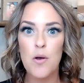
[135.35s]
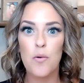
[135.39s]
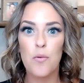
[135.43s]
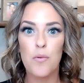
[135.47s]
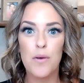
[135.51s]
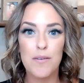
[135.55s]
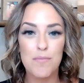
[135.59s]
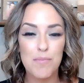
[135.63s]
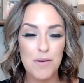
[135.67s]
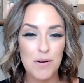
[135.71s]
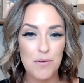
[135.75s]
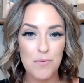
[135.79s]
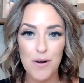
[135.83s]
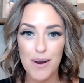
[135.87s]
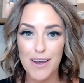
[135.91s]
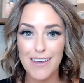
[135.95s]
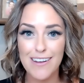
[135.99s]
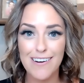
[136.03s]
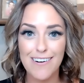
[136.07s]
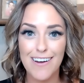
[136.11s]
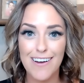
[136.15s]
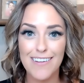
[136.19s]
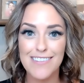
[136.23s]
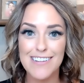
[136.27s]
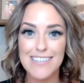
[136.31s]
We've been
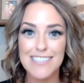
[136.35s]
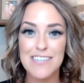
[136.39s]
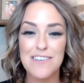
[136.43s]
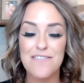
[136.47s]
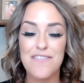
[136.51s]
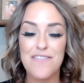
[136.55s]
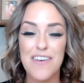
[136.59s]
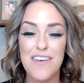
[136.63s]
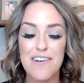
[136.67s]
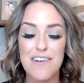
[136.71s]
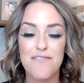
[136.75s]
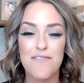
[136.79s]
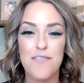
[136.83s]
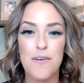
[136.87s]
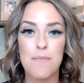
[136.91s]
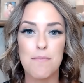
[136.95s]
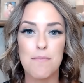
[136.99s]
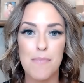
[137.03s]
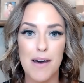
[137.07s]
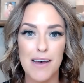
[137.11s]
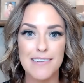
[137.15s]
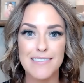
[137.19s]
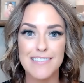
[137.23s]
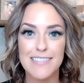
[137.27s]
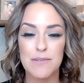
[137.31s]
working on this event for
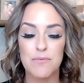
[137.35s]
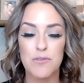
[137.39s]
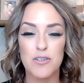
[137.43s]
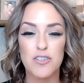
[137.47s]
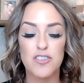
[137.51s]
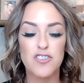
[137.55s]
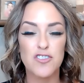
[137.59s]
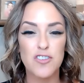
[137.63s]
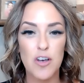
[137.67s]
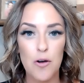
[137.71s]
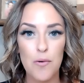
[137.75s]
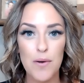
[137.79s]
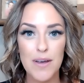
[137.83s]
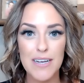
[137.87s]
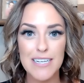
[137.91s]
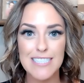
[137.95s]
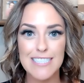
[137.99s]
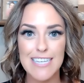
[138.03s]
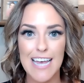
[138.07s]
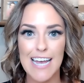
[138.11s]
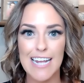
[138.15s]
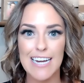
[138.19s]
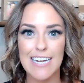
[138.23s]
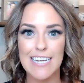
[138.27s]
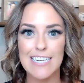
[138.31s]
months, and we're so
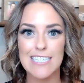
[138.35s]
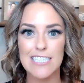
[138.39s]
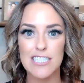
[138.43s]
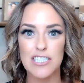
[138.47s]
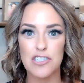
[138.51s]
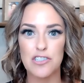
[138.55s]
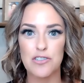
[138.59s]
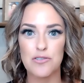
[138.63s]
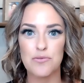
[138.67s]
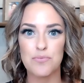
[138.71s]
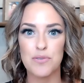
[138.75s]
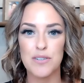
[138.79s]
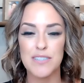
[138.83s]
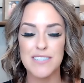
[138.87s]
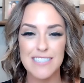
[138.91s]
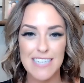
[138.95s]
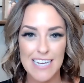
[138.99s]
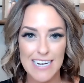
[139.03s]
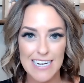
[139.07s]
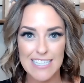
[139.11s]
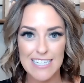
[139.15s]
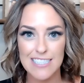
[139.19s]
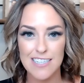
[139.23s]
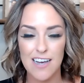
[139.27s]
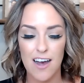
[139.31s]
excited to
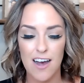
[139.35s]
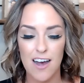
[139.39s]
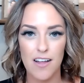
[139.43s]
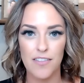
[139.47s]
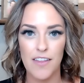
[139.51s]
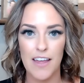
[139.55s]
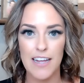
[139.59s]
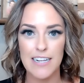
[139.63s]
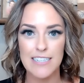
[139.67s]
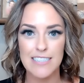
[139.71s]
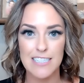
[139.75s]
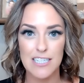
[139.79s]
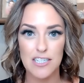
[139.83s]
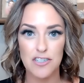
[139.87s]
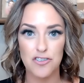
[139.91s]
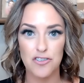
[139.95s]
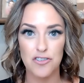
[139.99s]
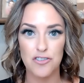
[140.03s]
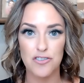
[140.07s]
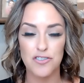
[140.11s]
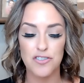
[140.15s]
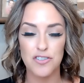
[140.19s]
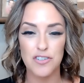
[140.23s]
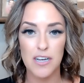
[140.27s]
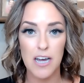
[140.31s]
present it to online
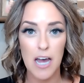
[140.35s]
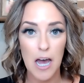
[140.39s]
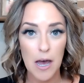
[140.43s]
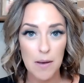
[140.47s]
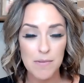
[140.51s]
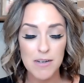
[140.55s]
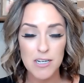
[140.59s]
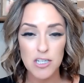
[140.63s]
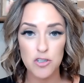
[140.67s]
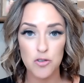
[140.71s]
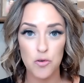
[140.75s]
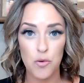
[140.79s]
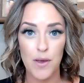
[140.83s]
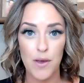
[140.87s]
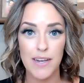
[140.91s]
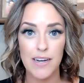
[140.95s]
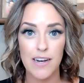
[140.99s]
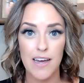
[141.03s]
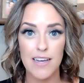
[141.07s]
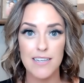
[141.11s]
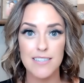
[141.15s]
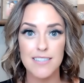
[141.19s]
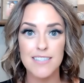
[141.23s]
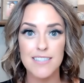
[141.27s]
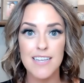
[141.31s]
teachers to come and join
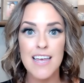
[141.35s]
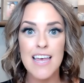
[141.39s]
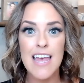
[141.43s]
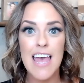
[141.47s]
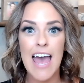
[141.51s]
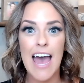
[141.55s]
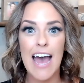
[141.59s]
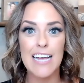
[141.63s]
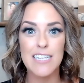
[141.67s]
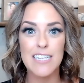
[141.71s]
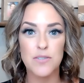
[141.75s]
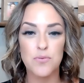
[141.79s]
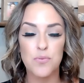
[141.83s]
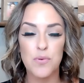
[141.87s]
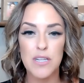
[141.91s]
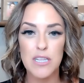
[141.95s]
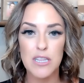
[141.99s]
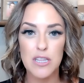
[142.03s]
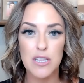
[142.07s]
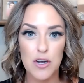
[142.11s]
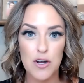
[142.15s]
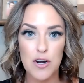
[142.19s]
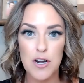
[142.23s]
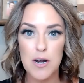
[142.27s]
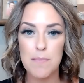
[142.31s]
us as we
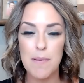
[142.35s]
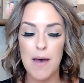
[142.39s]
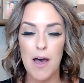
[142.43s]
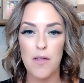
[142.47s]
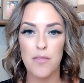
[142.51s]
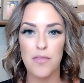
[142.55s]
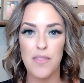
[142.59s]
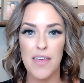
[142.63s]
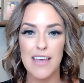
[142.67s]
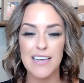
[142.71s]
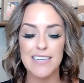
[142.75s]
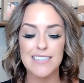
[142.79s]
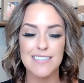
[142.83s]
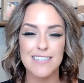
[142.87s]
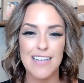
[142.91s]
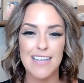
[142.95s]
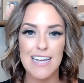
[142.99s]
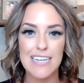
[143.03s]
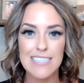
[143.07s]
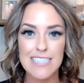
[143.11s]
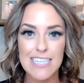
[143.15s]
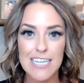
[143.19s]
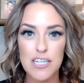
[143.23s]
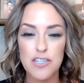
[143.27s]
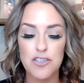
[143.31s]
learn about things
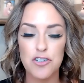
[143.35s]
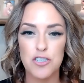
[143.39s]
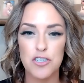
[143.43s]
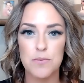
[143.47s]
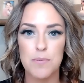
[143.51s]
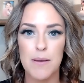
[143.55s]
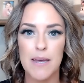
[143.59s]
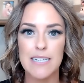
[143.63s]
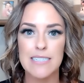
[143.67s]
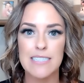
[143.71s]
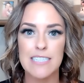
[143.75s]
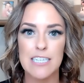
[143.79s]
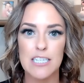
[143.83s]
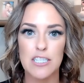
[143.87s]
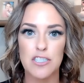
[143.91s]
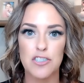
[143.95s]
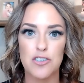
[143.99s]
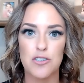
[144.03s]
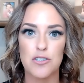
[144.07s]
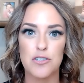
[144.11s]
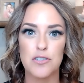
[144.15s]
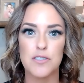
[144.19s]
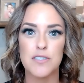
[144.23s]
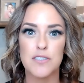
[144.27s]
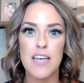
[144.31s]
like Teachers Pay
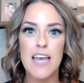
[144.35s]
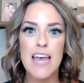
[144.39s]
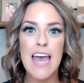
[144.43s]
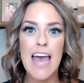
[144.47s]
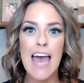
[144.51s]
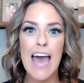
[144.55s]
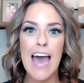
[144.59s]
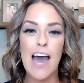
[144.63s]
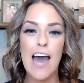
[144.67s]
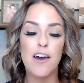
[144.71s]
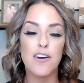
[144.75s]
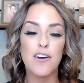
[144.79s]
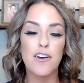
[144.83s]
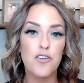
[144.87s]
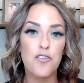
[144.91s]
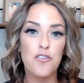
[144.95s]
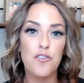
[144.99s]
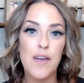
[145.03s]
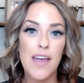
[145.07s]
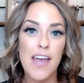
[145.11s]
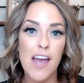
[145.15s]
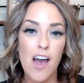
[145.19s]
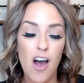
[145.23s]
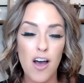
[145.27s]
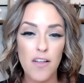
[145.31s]
Teachers, how to
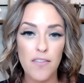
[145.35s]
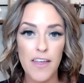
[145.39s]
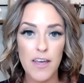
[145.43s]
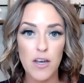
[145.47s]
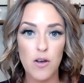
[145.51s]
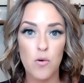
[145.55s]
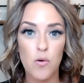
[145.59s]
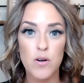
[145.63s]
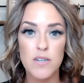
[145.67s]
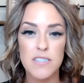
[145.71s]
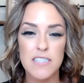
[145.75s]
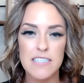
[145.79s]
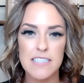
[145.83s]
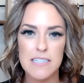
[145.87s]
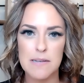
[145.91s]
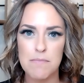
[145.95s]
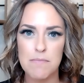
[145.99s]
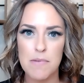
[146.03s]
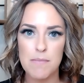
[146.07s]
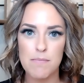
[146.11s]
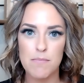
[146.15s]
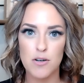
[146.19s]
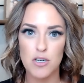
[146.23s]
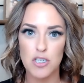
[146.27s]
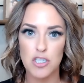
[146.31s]
create online courses and
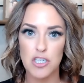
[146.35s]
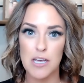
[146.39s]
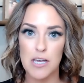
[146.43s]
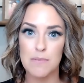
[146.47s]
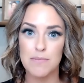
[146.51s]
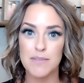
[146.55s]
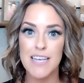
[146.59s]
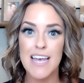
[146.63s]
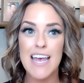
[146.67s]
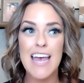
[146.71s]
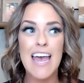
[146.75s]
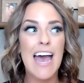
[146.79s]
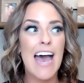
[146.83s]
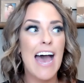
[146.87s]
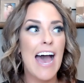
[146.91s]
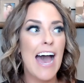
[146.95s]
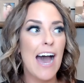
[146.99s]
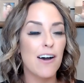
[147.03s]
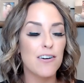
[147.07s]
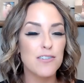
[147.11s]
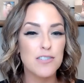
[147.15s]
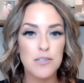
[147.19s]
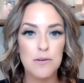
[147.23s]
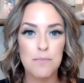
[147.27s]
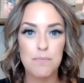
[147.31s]
memberships,
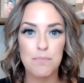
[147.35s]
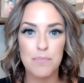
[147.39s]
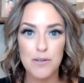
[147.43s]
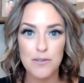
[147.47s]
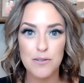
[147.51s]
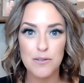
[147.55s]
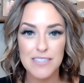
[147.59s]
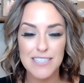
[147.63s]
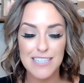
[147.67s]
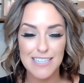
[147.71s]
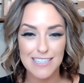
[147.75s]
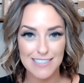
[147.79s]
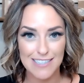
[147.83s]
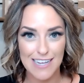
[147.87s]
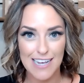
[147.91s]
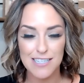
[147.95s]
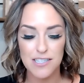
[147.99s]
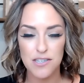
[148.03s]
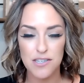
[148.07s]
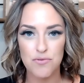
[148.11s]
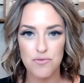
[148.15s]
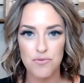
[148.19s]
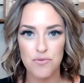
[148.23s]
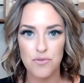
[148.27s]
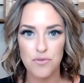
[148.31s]
how to build
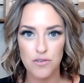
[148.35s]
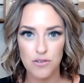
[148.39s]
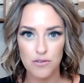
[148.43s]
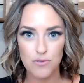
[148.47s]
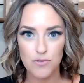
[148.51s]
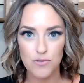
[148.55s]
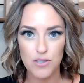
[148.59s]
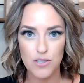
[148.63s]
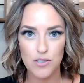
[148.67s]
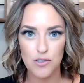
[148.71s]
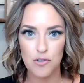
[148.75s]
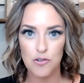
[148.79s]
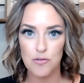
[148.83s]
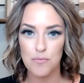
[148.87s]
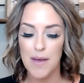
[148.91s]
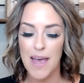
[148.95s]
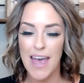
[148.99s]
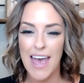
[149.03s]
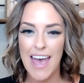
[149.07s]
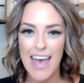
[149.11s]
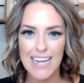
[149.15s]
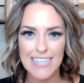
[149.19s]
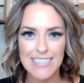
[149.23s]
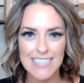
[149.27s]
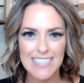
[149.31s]
success through YouTube,
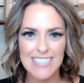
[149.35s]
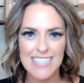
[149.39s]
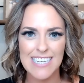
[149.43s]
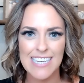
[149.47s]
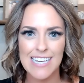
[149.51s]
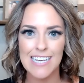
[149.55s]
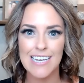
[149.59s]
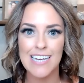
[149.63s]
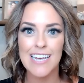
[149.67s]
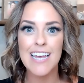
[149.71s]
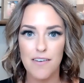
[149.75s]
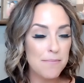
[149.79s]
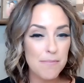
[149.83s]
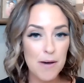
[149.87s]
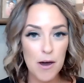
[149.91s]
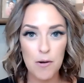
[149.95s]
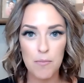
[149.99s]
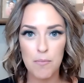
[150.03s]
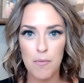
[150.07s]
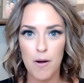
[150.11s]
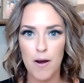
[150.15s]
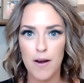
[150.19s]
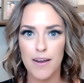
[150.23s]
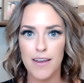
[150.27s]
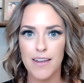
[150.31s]
Etsy, email
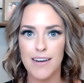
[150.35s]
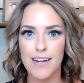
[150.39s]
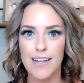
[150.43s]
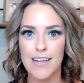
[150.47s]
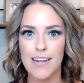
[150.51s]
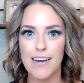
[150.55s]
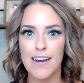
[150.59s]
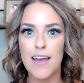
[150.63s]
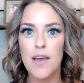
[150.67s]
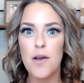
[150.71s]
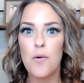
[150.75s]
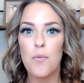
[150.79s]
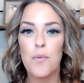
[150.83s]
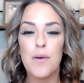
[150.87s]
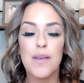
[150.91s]
marketing.